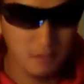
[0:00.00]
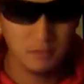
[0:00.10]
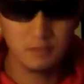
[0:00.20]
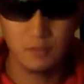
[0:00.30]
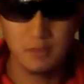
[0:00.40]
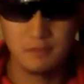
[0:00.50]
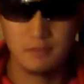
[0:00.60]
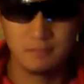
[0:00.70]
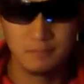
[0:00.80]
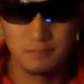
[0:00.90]
Now it's what
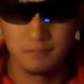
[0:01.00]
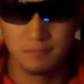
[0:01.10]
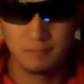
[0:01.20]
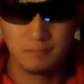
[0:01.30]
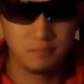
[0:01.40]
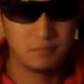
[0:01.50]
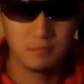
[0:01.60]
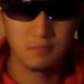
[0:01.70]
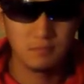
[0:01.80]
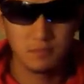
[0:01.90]

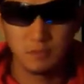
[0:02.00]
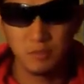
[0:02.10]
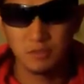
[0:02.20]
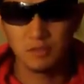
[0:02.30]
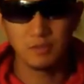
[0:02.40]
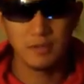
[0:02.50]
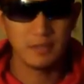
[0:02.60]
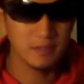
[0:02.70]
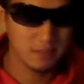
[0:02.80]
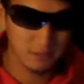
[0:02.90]
it's supposed to do, I
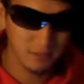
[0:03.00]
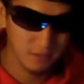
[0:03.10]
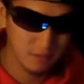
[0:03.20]
guess.